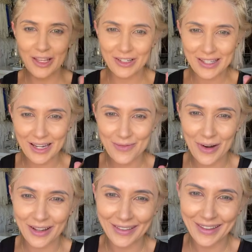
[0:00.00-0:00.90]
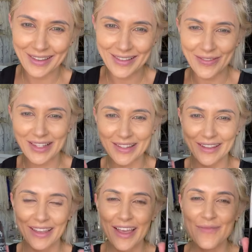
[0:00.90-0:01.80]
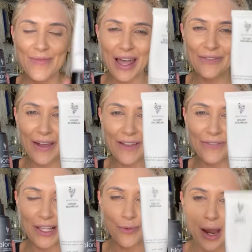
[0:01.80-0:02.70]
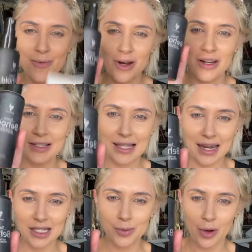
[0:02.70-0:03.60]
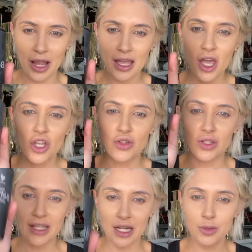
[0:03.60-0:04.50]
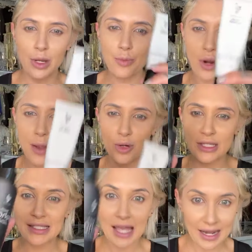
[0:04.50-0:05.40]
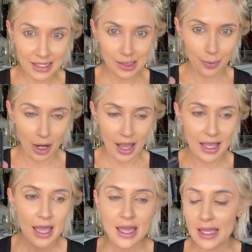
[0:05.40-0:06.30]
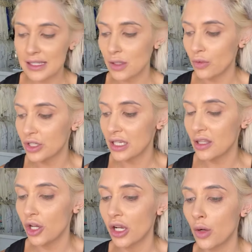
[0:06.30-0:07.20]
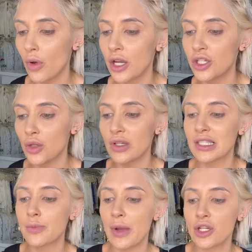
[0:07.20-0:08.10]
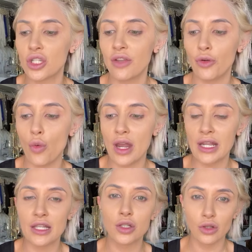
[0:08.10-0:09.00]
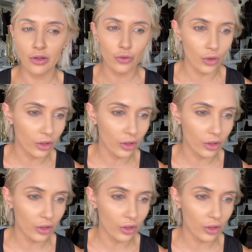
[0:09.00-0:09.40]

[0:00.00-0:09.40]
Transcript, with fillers: you're sitting in the parking lot, that's amazing. Mattifying face primer, setting spray. So setting spray, primer, setting spray is the routine that you're gonna wanna do, especially if you're wanting it to look fuller